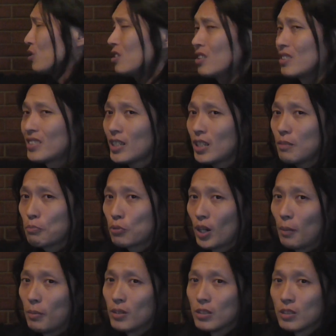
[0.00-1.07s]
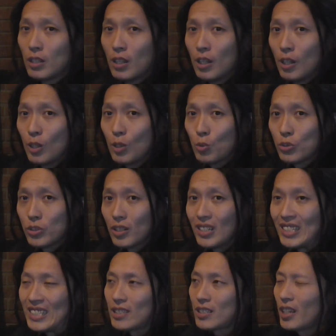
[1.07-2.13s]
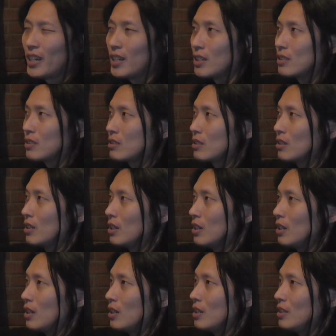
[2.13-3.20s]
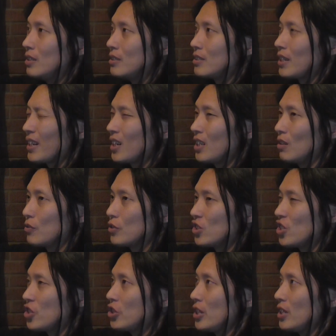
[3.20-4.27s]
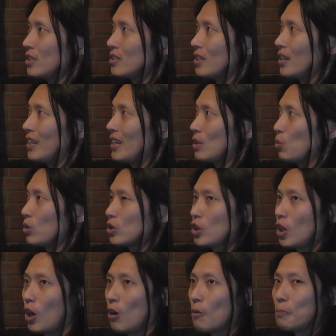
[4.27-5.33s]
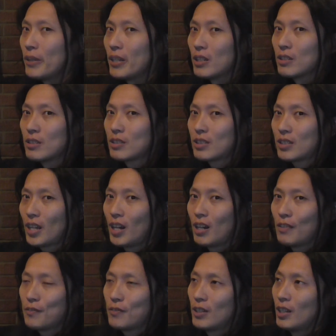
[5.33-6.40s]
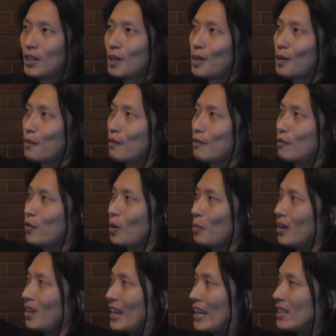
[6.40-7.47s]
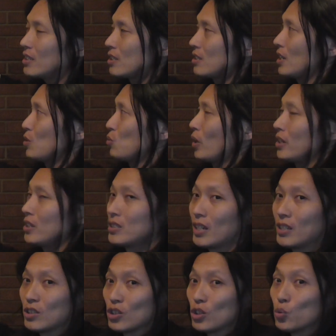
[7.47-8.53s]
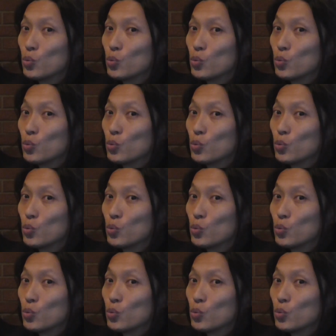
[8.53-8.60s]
this is the second problem with the Li's text that kind of suggests that it was copying stuff from a later state rather than the